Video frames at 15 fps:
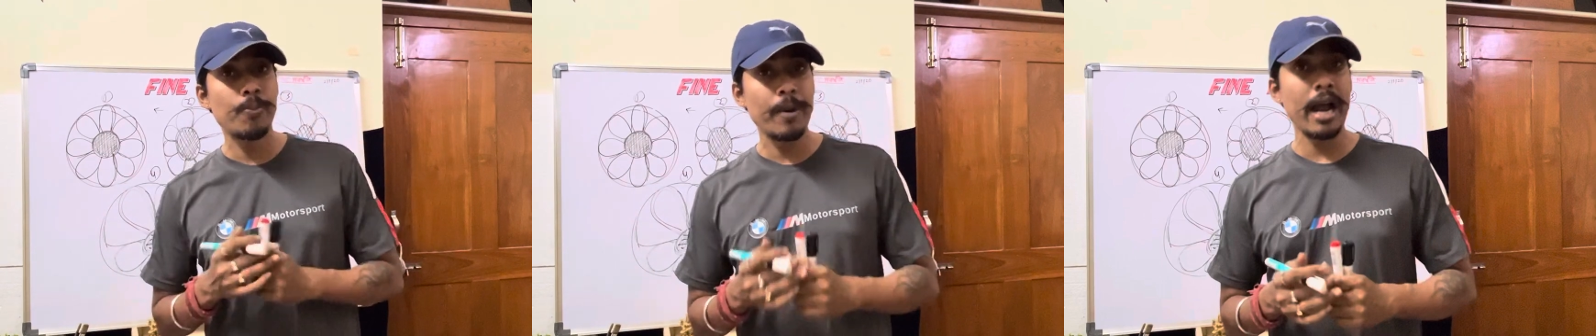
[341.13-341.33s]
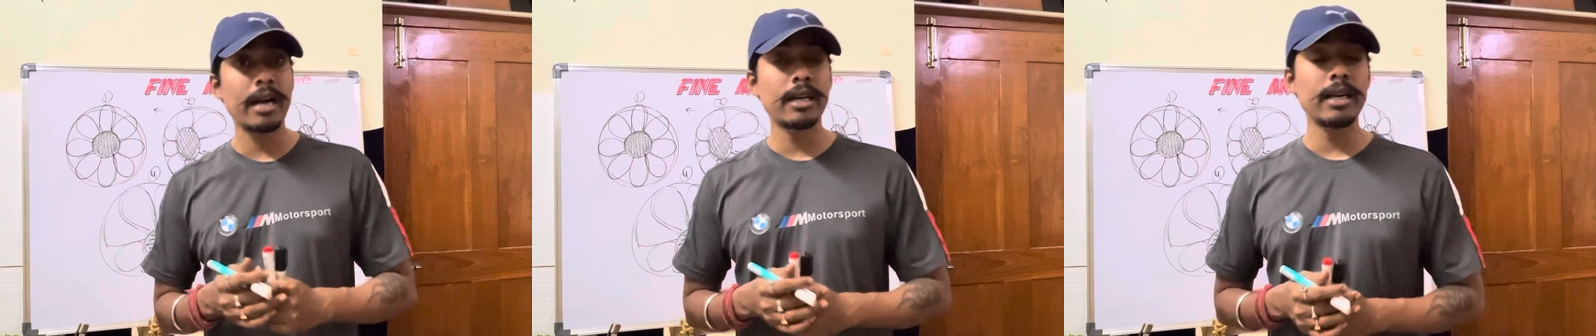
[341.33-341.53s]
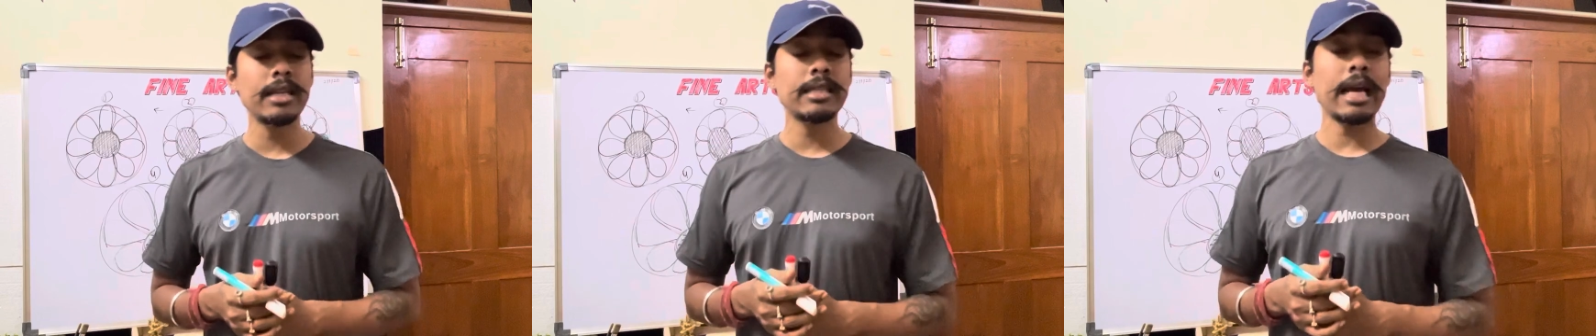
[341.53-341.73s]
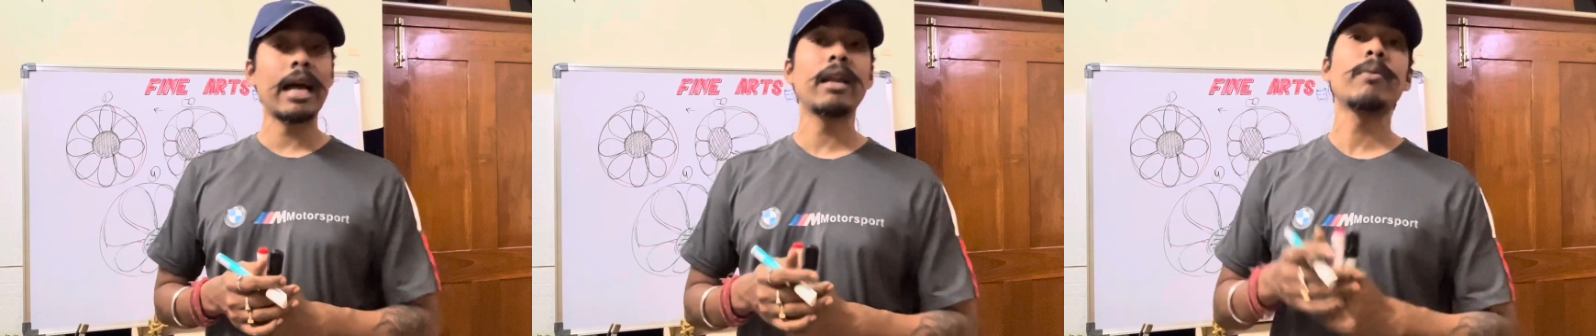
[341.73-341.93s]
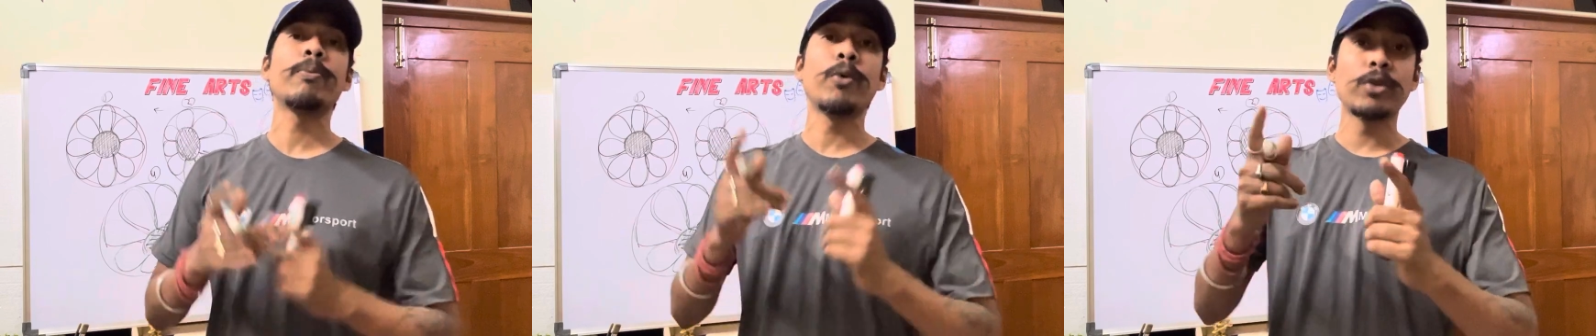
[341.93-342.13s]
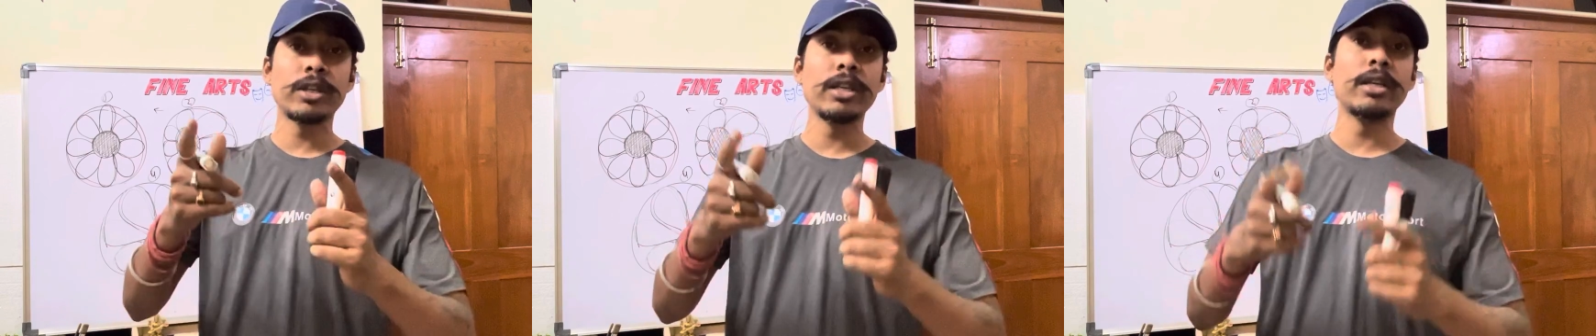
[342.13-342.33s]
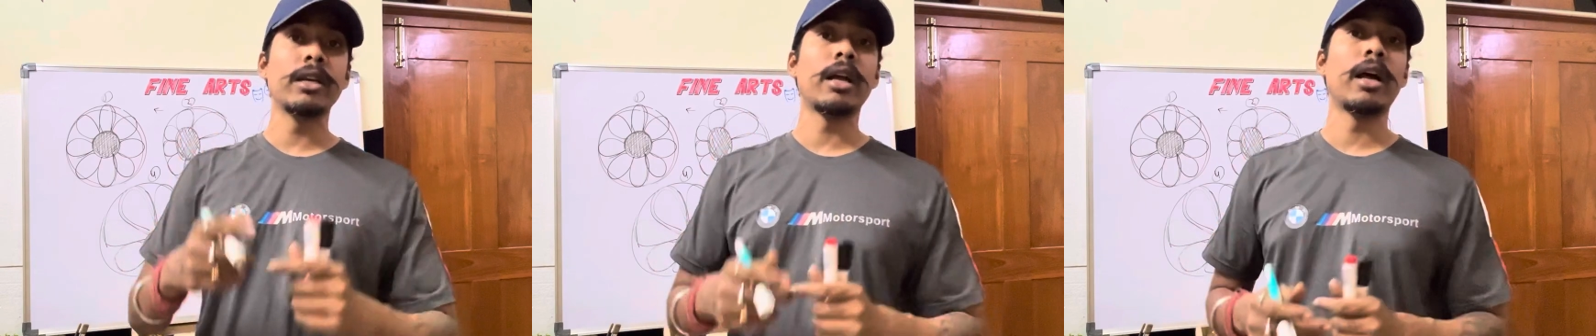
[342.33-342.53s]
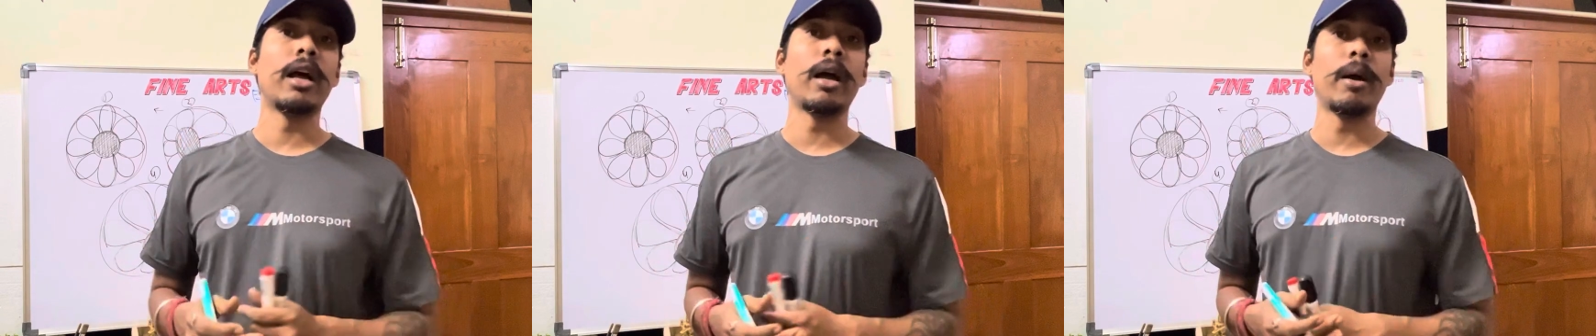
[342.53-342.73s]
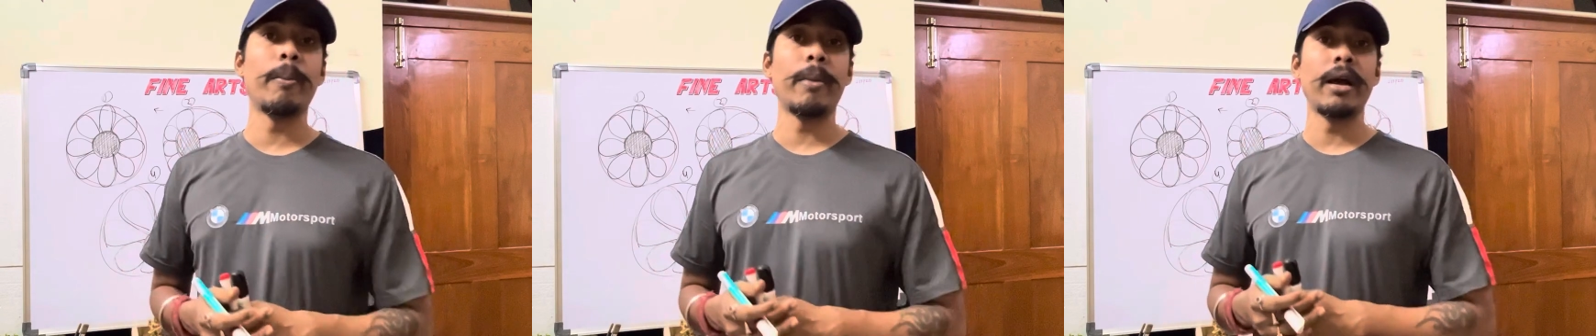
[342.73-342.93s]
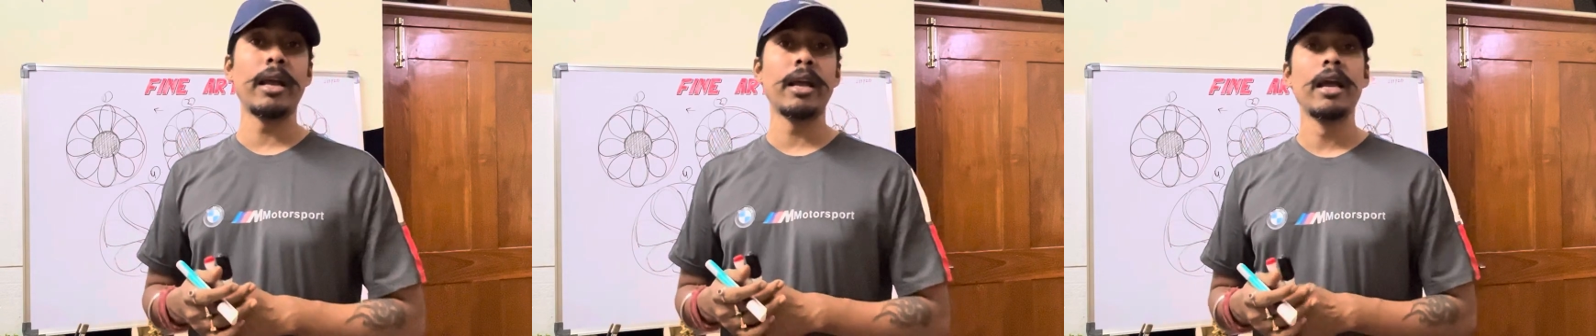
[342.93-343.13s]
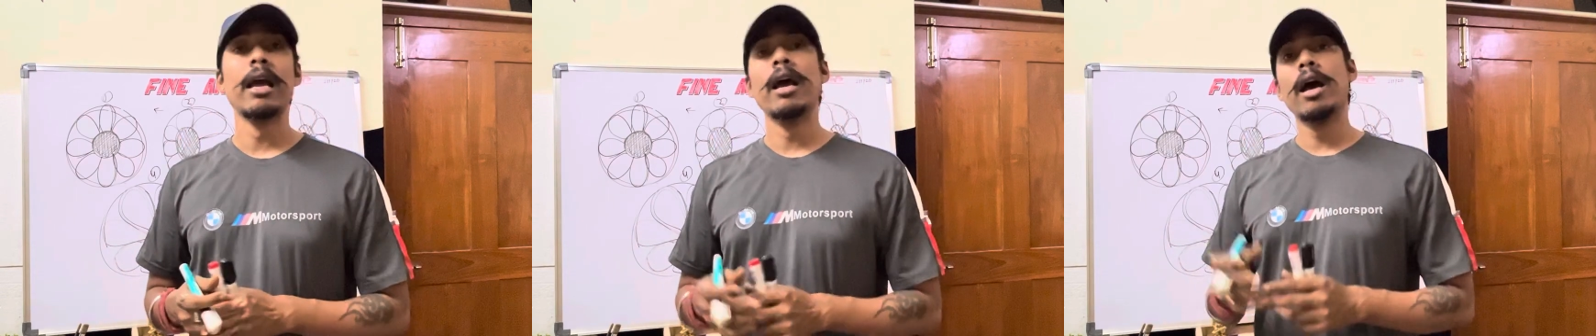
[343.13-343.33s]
practice and post in my